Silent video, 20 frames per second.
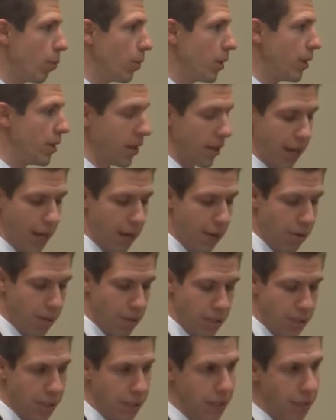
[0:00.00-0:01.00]
with the
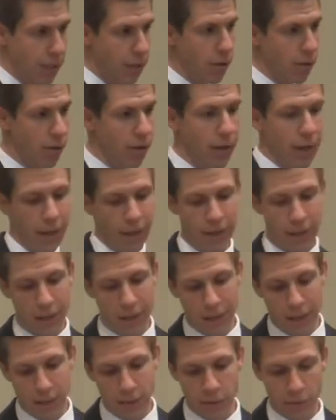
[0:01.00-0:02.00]
heretic here
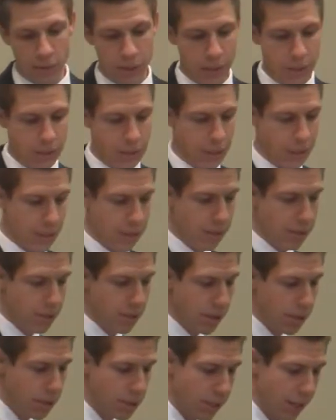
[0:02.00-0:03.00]
than there is in
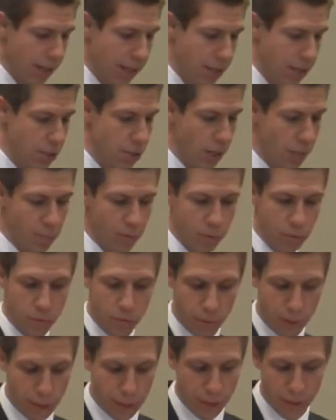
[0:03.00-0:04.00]
Titus chapter
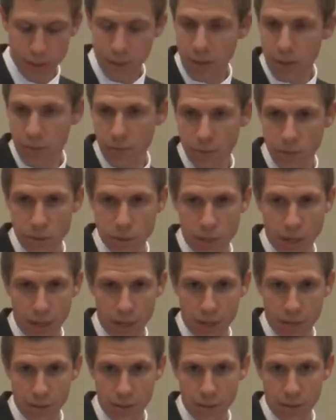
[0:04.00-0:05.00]
3, verse 10,